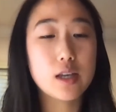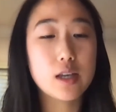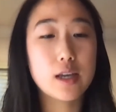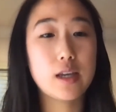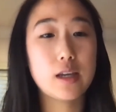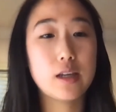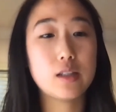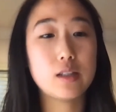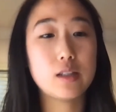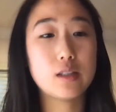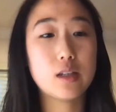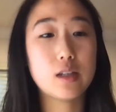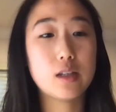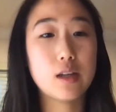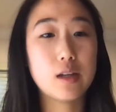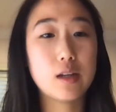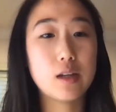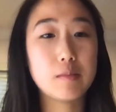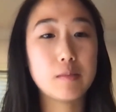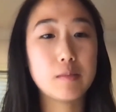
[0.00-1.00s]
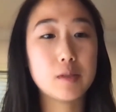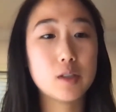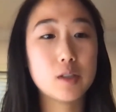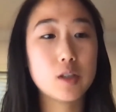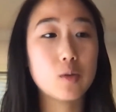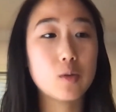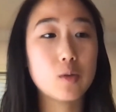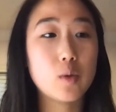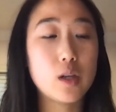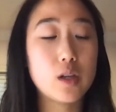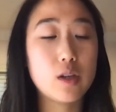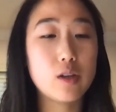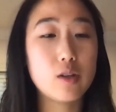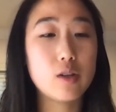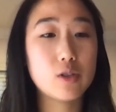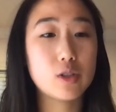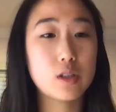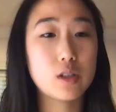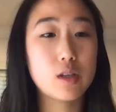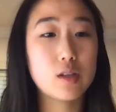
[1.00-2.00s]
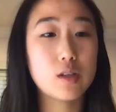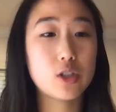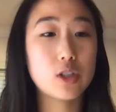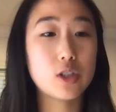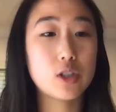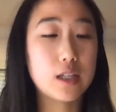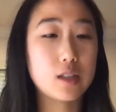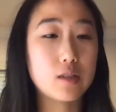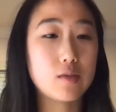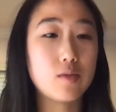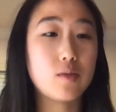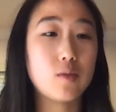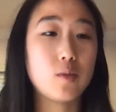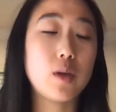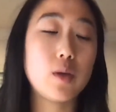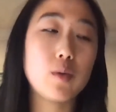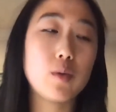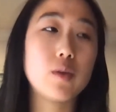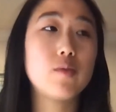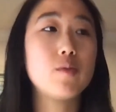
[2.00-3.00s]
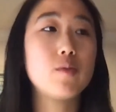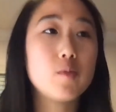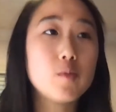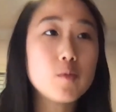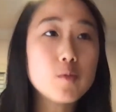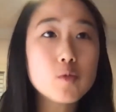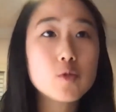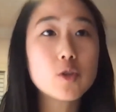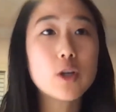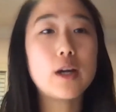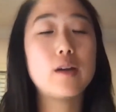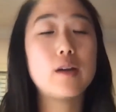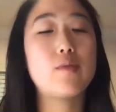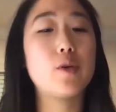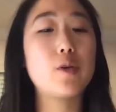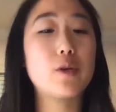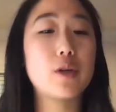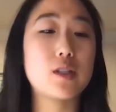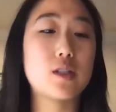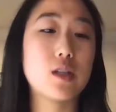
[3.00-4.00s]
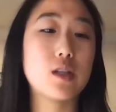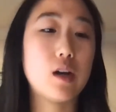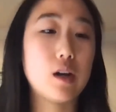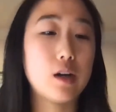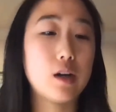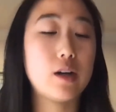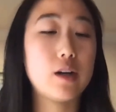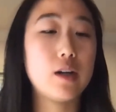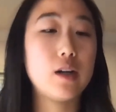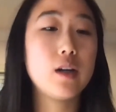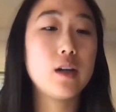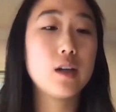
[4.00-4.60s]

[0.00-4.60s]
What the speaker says: And so we usually we would try to focus our